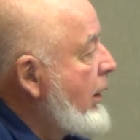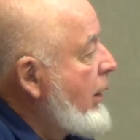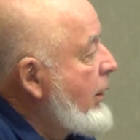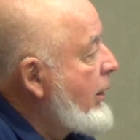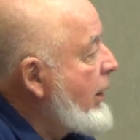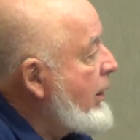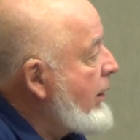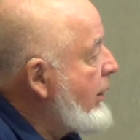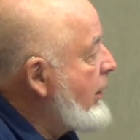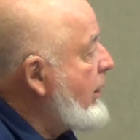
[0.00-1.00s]

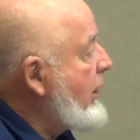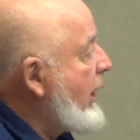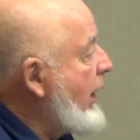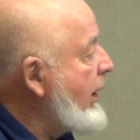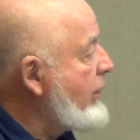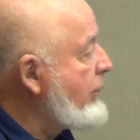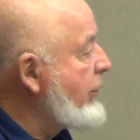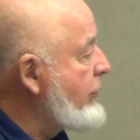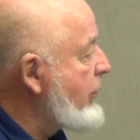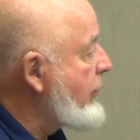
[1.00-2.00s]
I had the
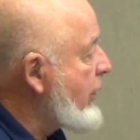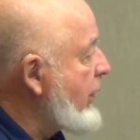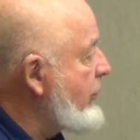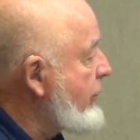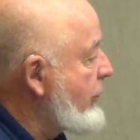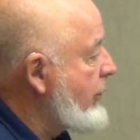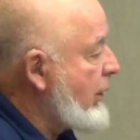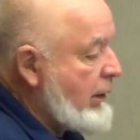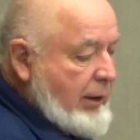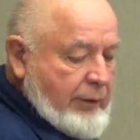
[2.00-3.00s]
original drawings.
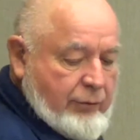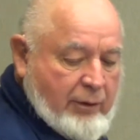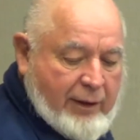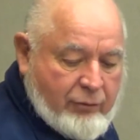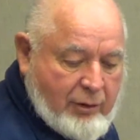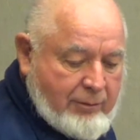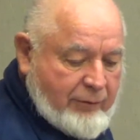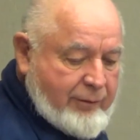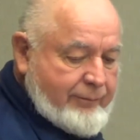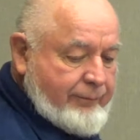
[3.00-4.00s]
I still have some
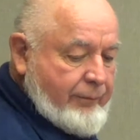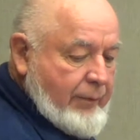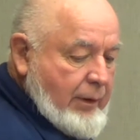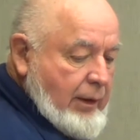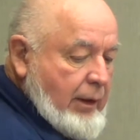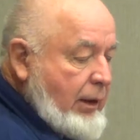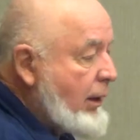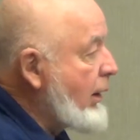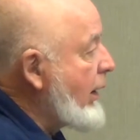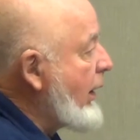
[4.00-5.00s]
of them,
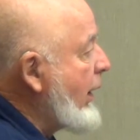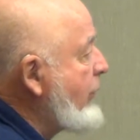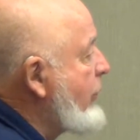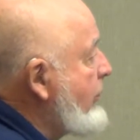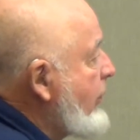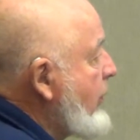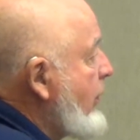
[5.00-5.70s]
and I had some